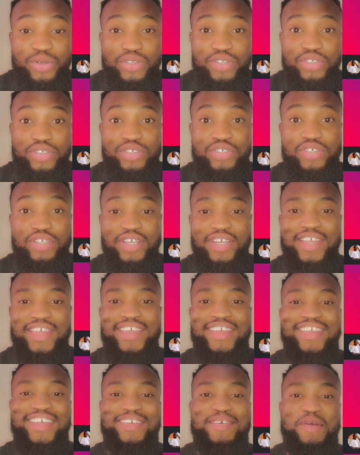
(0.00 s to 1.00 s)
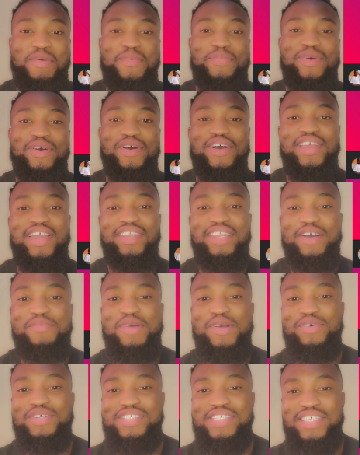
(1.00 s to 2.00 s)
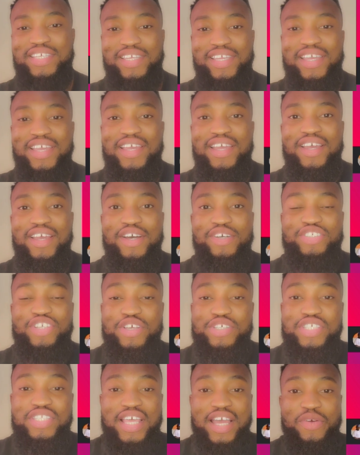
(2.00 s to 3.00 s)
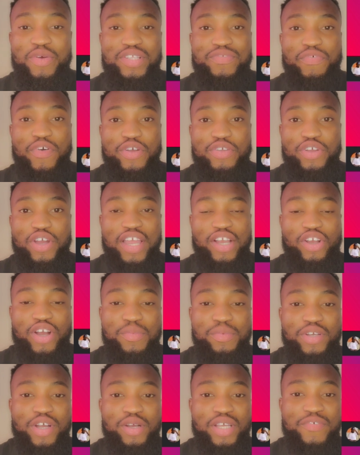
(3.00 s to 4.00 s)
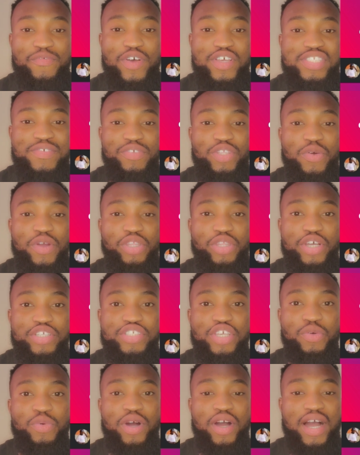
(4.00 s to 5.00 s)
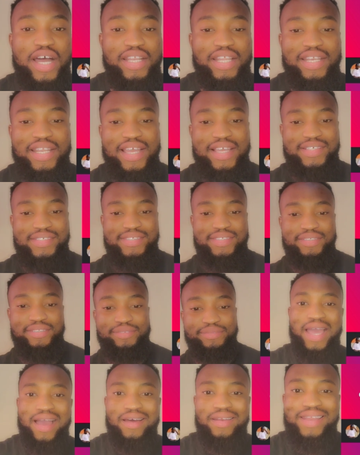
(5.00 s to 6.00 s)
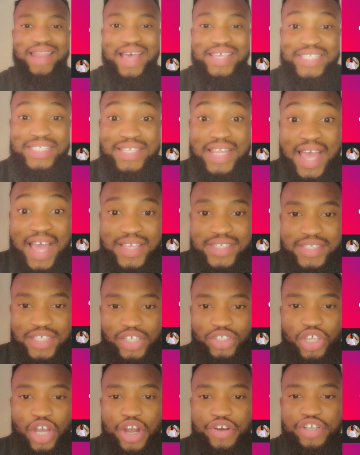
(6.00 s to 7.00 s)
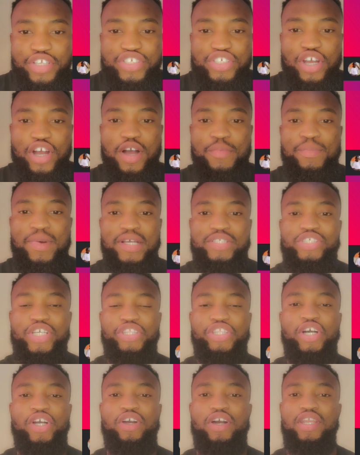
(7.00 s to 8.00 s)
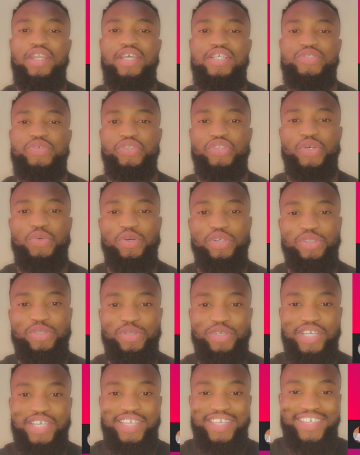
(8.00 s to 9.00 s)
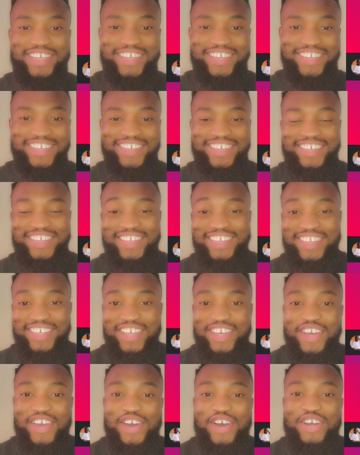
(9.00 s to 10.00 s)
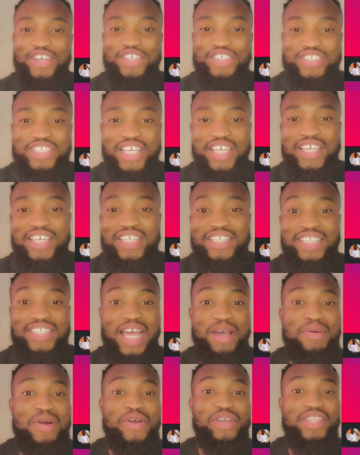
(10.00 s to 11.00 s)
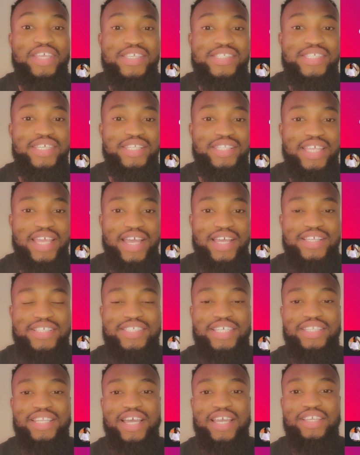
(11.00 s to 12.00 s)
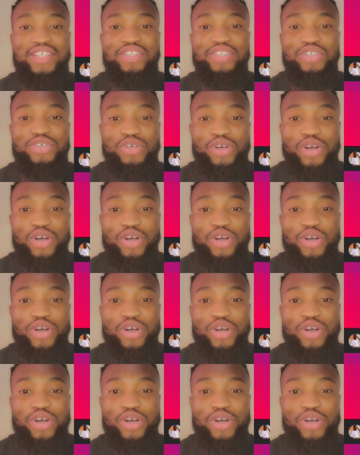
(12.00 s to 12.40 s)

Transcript: What if people go learn from it? How you go take help these people out there? Now what if she do like this now? And that time when they for that family, for that house, for that marriage, what in the reason now? What if Lemon go do if he come house now?